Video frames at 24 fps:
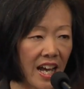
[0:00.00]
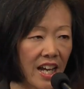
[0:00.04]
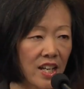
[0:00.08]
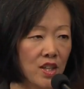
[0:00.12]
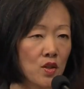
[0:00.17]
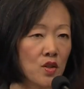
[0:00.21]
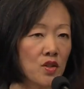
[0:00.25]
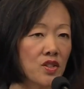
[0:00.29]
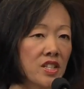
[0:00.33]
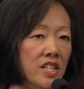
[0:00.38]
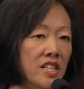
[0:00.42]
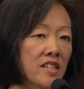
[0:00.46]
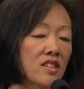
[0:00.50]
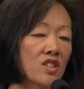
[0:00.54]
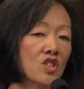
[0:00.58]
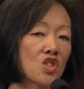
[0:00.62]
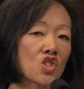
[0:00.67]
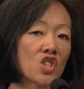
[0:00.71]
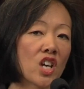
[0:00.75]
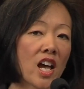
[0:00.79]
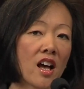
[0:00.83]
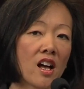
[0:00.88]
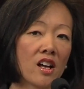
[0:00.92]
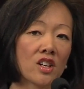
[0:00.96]
And you see this
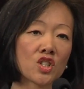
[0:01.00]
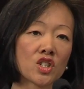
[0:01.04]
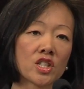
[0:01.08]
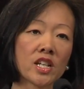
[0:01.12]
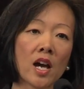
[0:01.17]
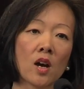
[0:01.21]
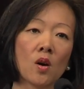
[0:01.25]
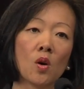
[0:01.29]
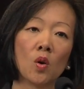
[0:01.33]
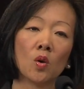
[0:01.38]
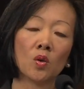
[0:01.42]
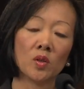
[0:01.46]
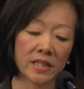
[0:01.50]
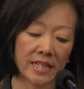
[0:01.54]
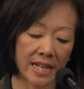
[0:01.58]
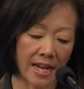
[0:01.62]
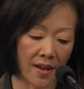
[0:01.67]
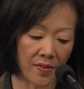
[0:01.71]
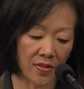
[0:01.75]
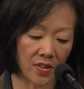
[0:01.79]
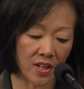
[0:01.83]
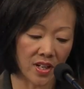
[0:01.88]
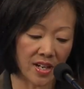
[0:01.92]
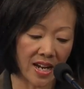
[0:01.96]
challenge not only
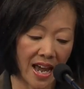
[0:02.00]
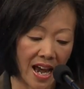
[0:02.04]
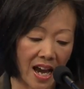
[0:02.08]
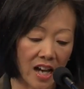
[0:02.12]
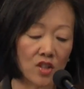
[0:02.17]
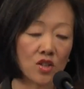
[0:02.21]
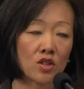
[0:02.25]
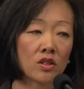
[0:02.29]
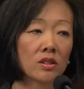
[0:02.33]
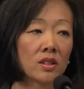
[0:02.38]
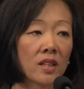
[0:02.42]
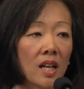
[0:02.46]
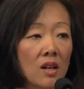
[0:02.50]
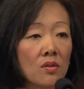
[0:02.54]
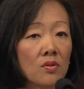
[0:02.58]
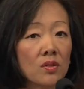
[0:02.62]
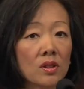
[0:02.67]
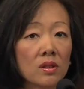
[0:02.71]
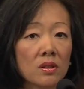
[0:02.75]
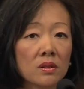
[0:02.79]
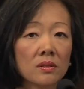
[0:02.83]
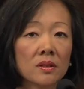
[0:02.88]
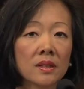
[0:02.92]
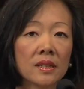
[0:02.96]
at the national
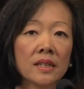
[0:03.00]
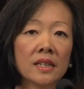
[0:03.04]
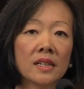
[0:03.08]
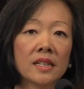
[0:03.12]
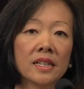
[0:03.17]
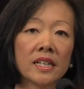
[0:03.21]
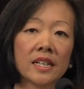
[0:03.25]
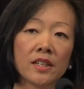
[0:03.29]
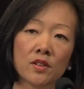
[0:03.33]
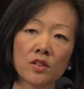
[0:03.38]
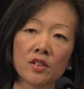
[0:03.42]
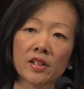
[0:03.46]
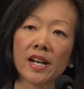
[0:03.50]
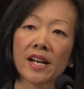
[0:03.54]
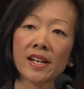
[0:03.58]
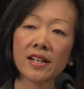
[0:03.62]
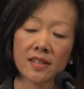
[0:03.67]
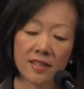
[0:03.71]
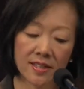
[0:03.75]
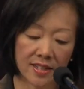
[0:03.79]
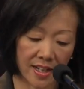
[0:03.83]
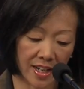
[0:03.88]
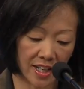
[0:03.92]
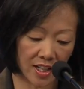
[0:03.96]
level in the
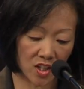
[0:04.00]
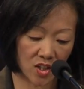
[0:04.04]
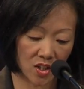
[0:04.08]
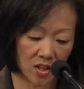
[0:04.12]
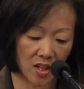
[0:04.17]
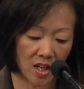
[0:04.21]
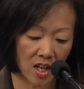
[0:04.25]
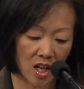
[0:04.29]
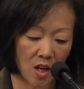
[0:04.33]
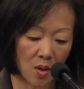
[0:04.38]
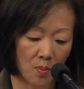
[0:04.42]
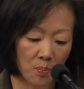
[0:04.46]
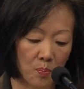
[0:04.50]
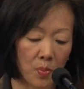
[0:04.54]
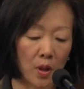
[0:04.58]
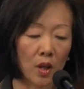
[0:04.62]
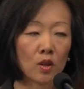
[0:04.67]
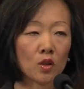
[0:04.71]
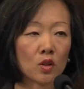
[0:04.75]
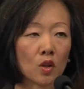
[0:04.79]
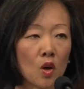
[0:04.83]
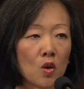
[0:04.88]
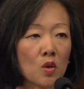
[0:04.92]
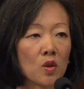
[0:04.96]
United States,
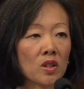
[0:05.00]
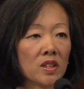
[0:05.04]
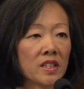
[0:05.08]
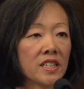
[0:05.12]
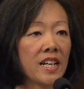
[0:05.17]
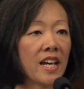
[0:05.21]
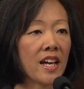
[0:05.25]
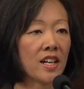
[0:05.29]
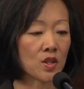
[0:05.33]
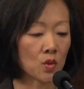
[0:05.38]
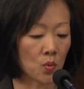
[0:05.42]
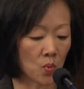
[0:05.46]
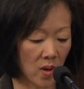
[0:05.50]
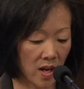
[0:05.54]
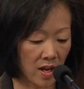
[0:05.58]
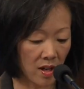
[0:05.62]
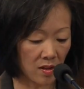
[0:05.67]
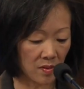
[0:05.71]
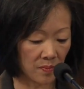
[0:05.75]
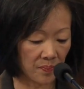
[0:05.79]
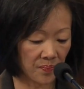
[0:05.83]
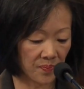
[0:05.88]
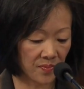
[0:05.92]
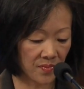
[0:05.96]
but locally as
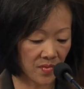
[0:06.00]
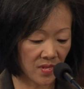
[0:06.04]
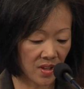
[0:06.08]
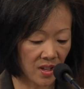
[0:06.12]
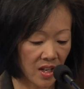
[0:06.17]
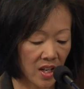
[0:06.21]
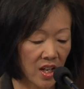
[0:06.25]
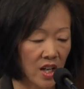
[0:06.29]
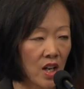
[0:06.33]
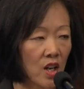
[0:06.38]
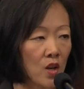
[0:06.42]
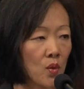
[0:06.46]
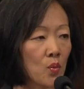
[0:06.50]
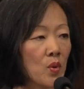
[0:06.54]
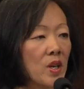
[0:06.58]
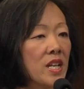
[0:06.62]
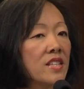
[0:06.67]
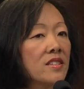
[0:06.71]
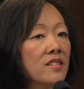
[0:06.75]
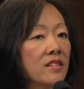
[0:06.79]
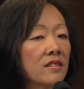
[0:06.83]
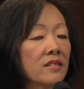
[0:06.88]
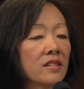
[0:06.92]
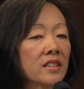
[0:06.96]
well.
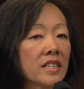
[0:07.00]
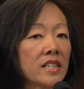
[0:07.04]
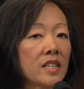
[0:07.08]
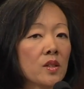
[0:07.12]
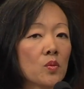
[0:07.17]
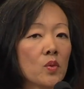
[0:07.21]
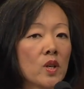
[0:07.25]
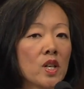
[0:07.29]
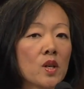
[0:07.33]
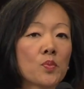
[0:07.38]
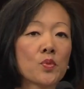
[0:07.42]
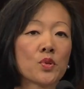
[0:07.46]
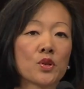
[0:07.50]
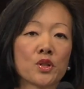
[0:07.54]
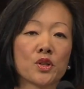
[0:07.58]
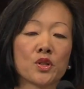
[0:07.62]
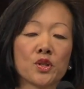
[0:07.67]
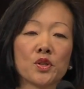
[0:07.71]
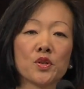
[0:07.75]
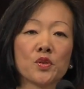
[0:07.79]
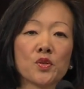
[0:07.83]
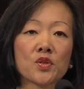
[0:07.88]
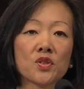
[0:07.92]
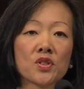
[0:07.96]
Recently, we
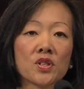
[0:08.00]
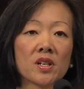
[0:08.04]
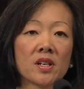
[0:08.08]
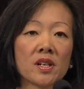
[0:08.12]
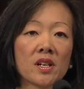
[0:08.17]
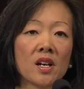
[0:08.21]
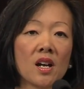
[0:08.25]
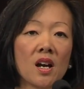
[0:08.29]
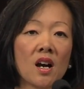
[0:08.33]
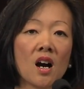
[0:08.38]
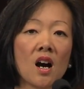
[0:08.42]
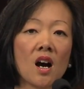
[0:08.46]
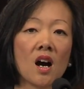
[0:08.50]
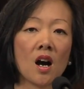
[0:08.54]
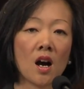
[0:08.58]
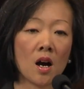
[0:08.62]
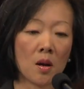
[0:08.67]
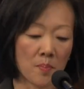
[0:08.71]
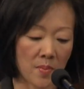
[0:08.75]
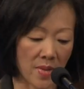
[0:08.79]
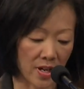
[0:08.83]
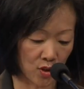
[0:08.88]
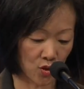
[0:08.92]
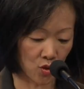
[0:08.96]
produced
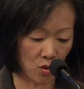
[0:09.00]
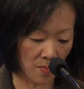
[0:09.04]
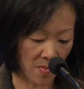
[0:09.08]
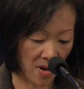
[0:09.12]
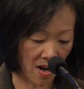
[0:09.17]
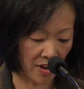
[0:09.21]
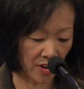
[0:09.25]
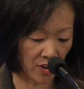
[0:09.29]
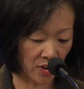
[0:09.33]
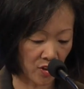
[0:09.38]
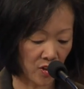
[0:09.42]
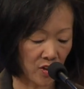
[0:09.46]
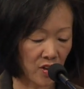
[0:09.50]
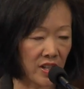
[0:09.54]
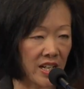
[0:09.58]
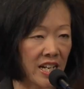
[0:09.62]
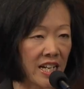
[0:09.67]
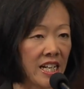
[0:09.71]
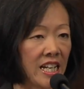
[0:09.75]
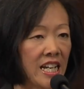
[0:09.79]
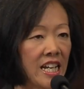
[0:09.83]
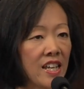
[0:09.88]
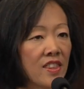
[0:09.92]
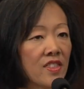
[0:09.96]
a Metro Monitor,
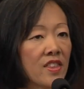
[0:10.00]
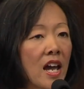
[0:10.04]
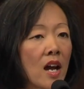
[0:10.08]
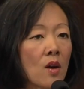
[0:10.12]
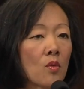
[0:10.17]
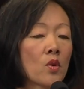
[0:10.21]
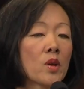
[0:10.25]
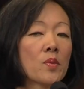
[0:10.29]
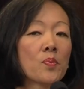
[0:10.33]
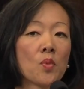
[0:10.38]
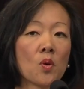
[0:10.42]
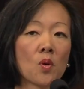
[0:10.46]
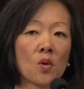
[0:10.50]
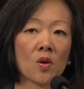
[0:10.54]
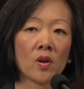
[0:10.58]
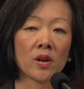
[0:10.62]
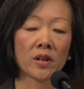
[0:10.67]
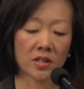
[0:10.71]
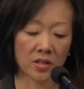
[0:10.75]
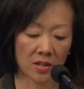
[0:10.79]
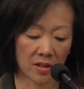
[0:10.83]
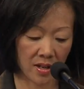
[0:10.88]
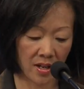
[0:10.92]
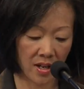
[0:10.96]
and in that
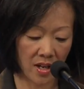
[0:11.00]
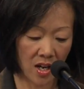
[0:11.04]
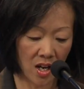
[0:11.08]
report,